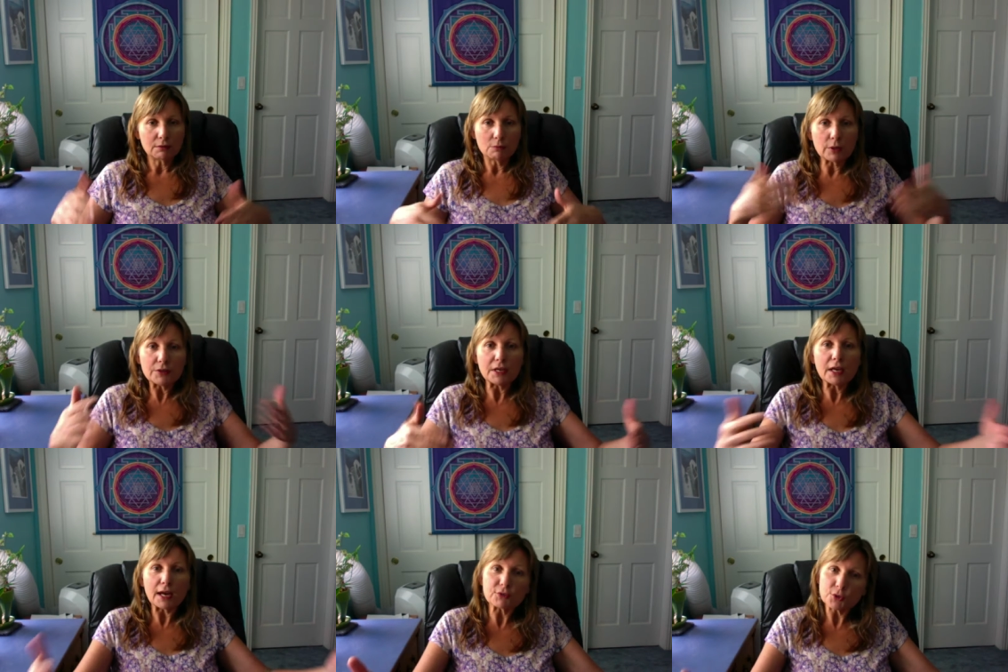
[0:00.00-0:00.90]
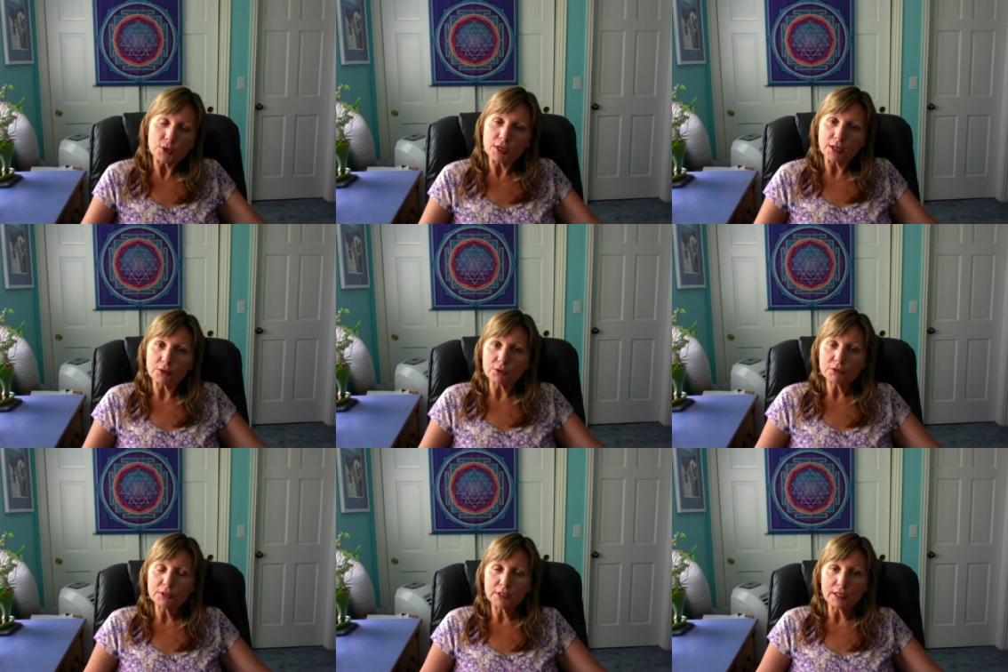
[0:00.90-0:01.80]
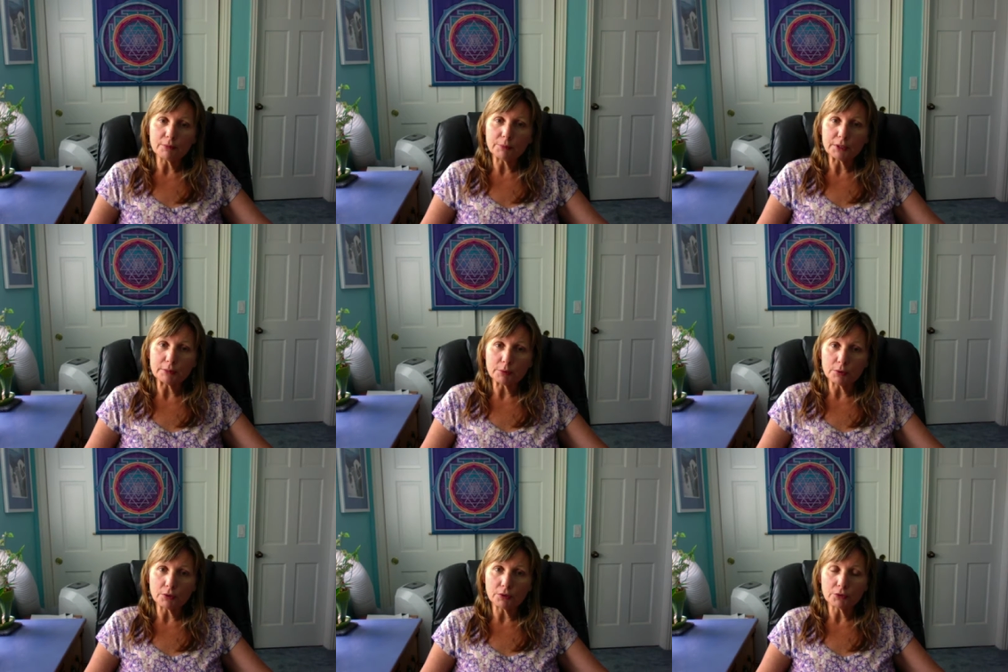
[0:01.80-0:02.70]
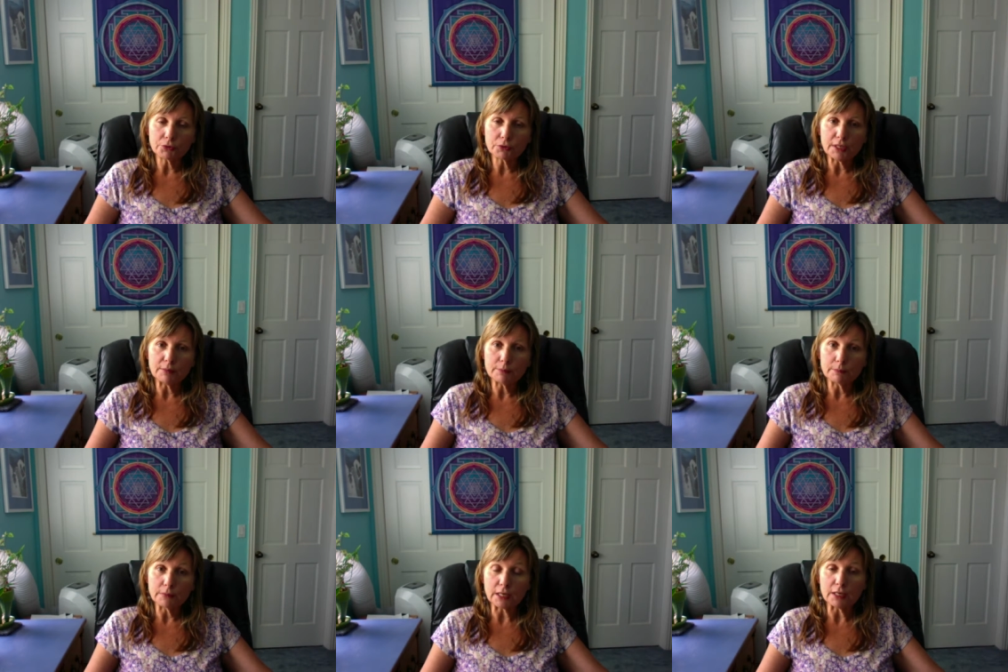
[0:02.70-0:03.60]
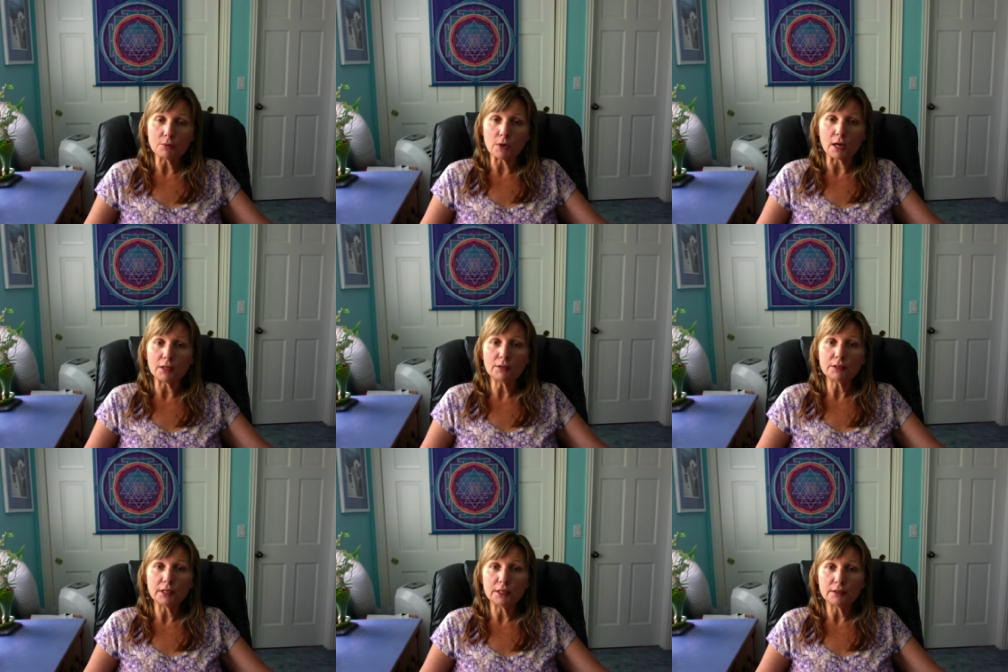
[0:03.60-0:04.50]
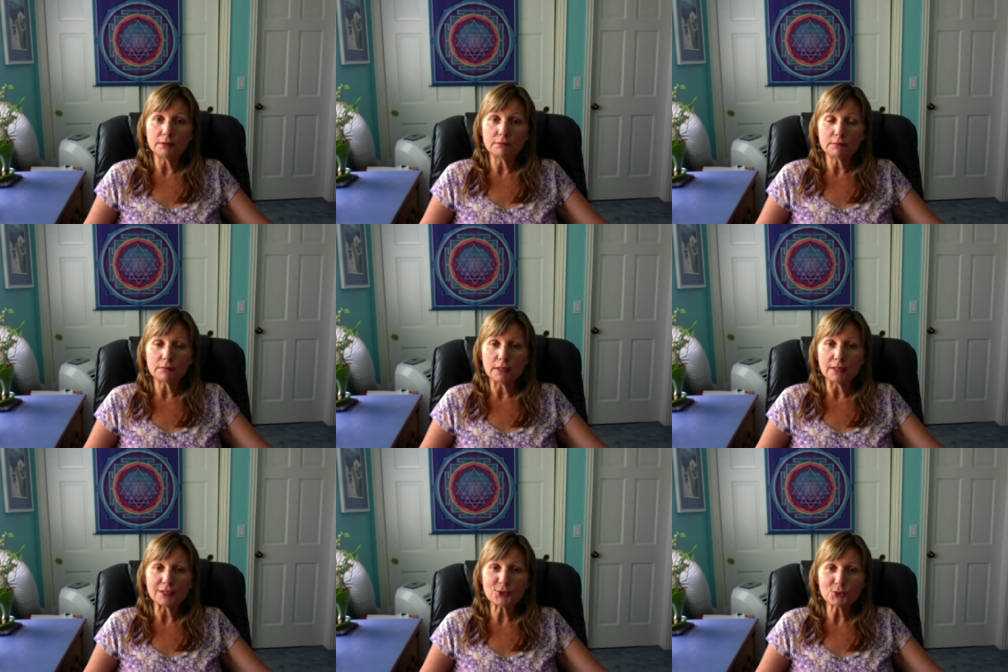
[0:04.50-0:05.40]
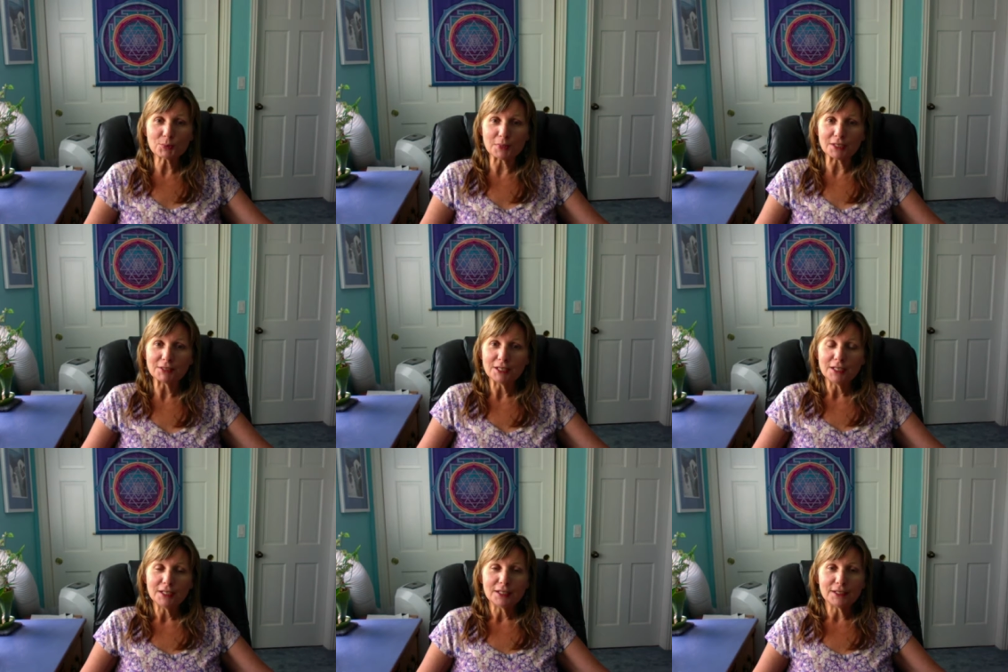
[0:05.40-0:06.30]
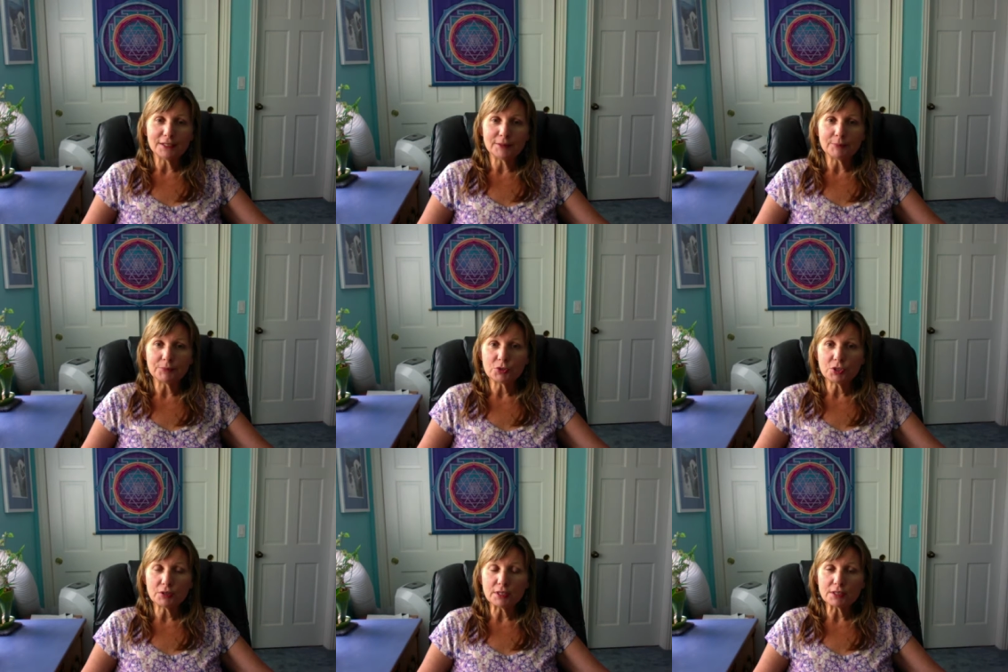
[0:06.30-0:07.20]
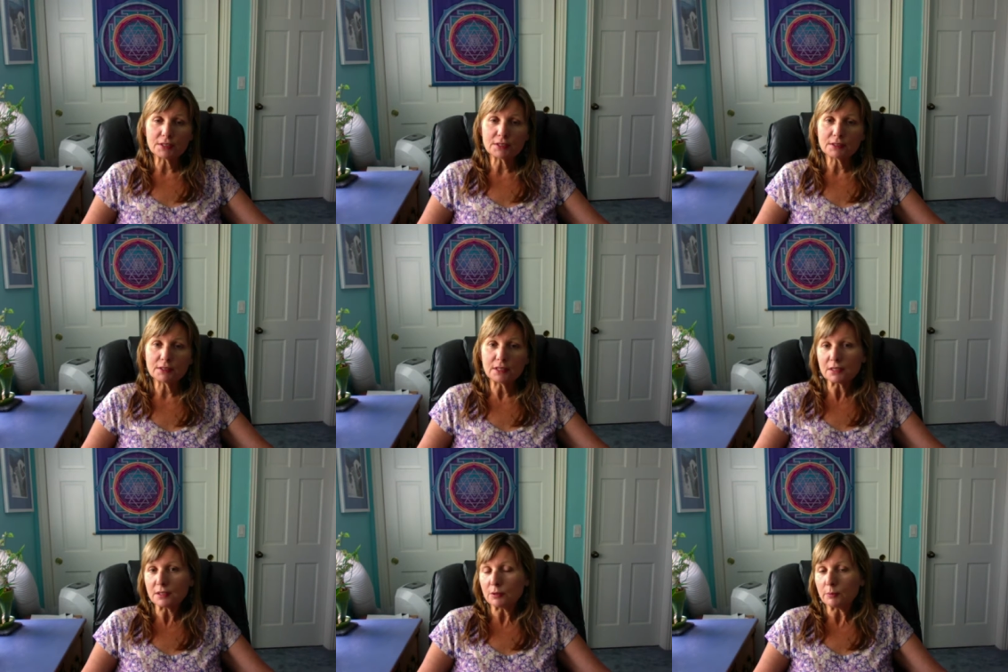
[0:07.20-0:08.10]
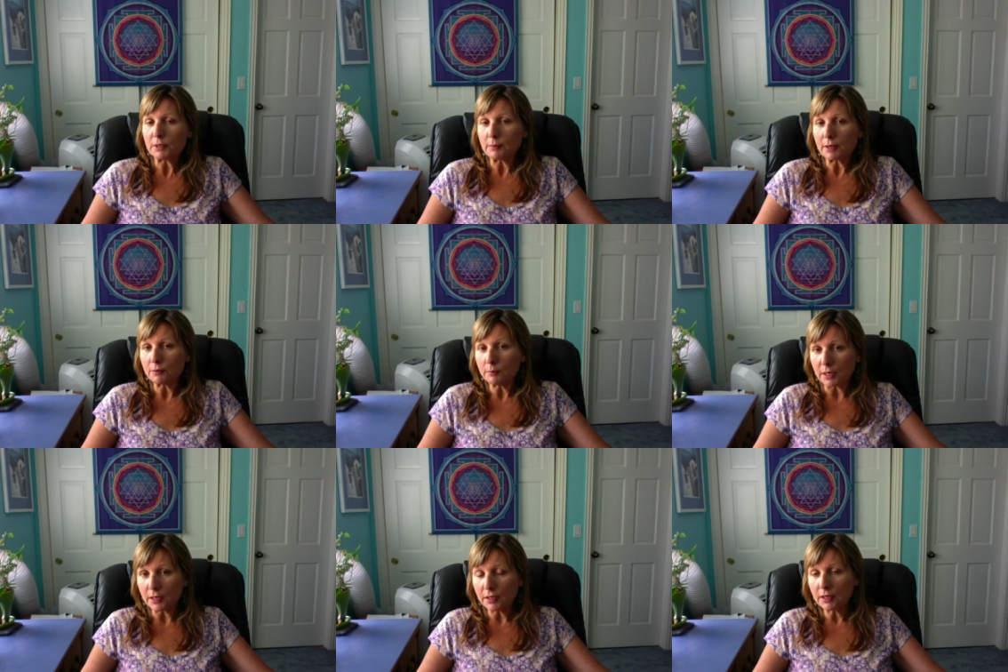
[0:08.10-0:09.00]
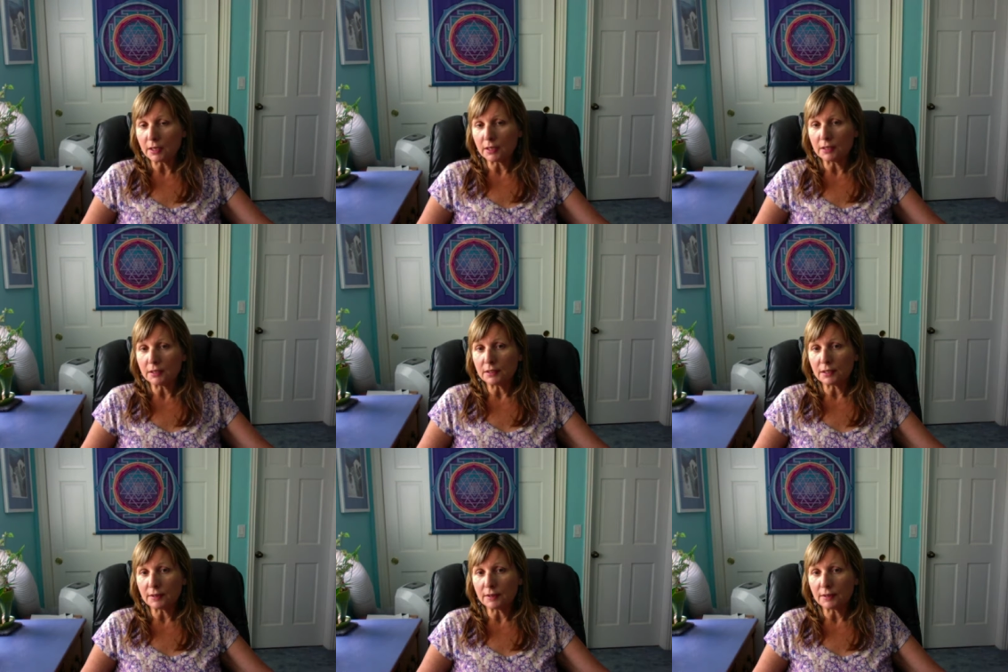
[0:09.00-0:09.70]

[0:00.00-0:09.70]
one thing after another to help people keep getting well, and that suits me. So that's a little bit about me, and